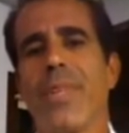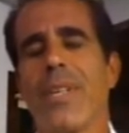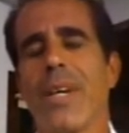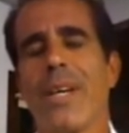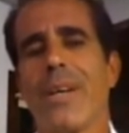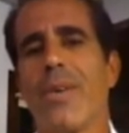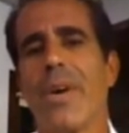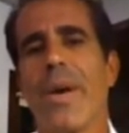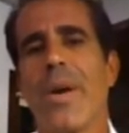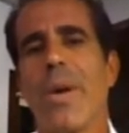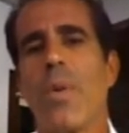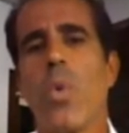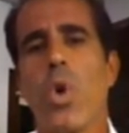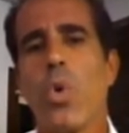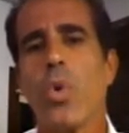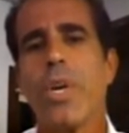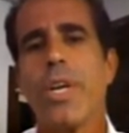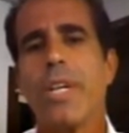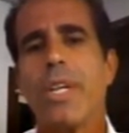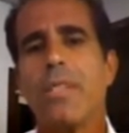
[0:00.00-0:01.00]
uh,
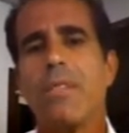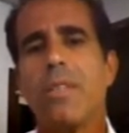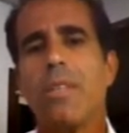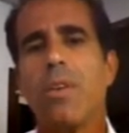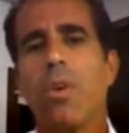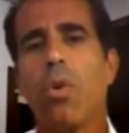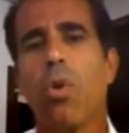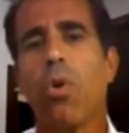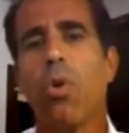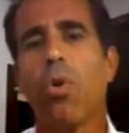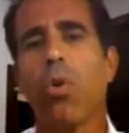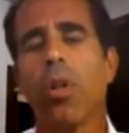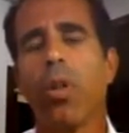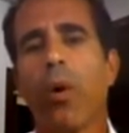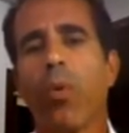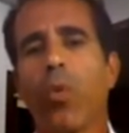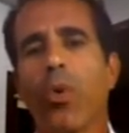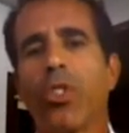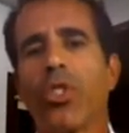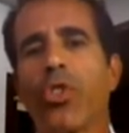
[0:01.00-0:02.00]
eroded all
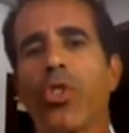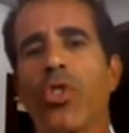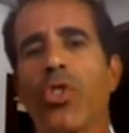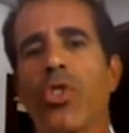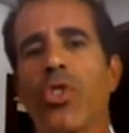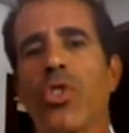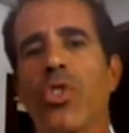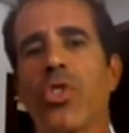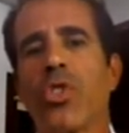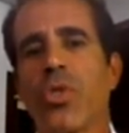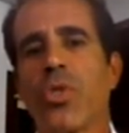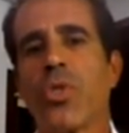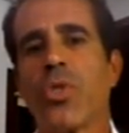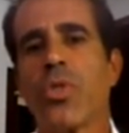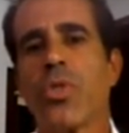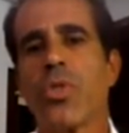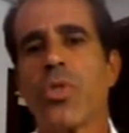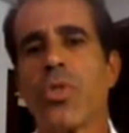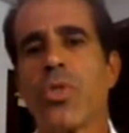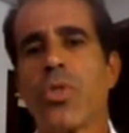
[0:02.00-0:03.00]
our structures,
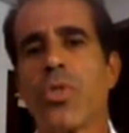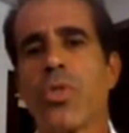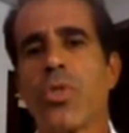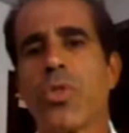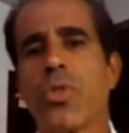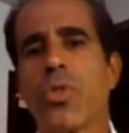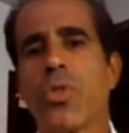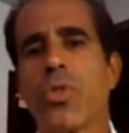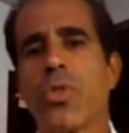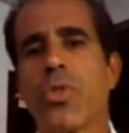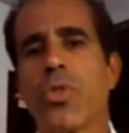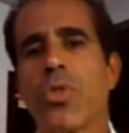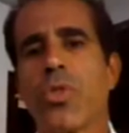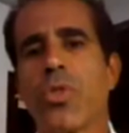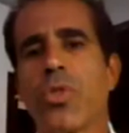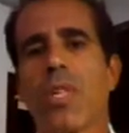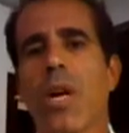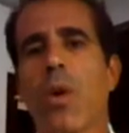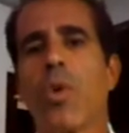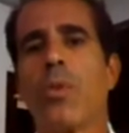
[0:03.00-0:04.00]
our systems, and
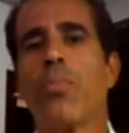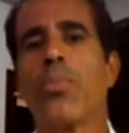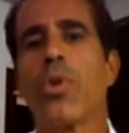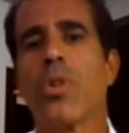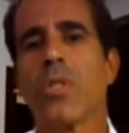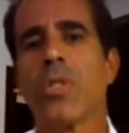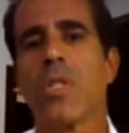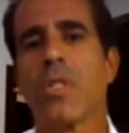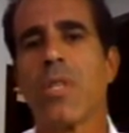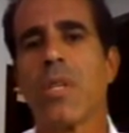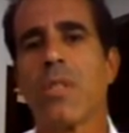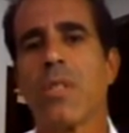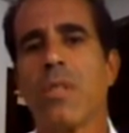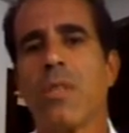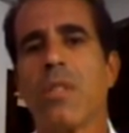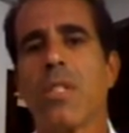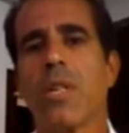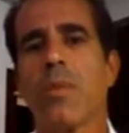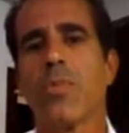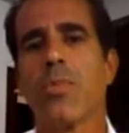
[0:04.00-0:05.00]
our processes
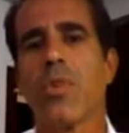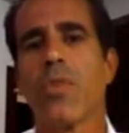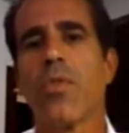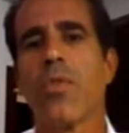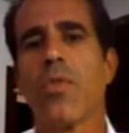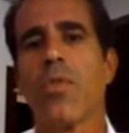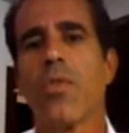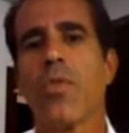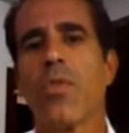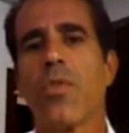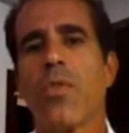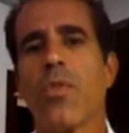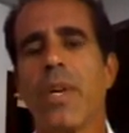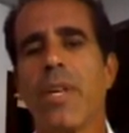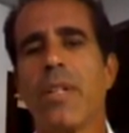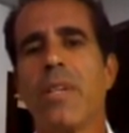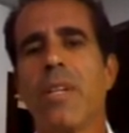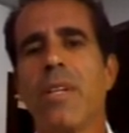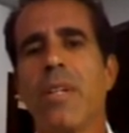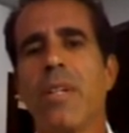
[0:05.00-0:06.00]
in terms of
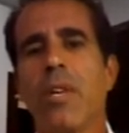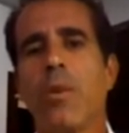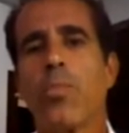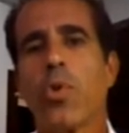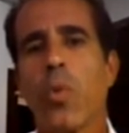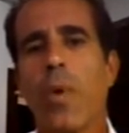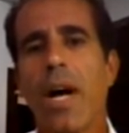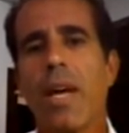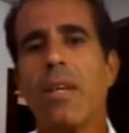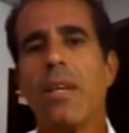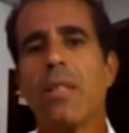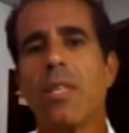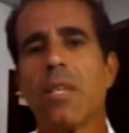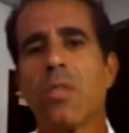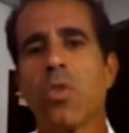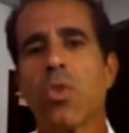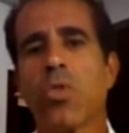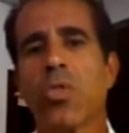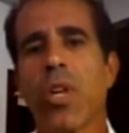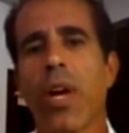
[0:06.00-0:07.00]
government providing the
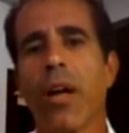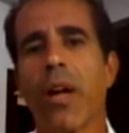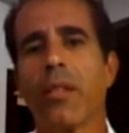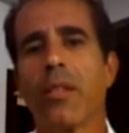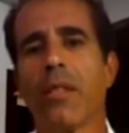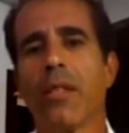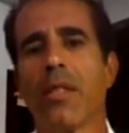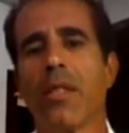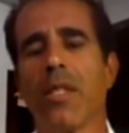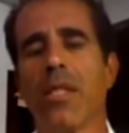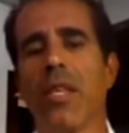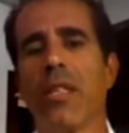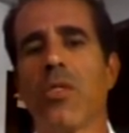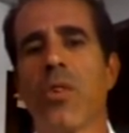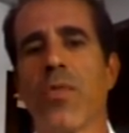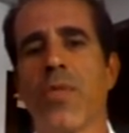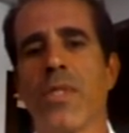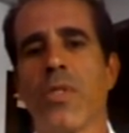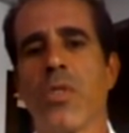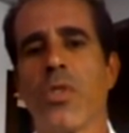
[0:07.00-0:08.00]
societal needs
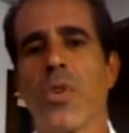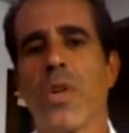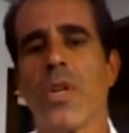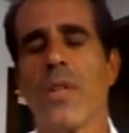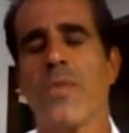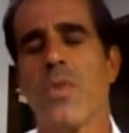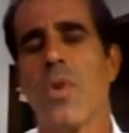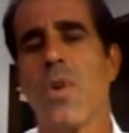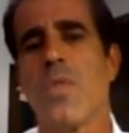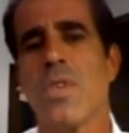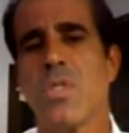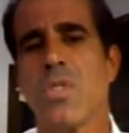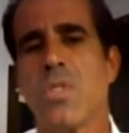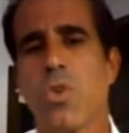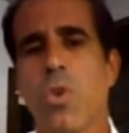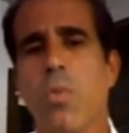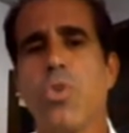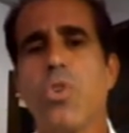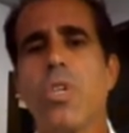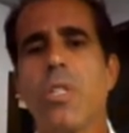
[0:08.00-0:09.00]
of its of its
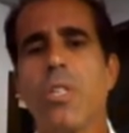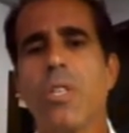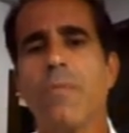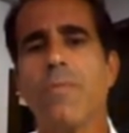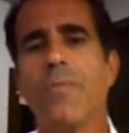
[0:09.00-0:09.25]
community.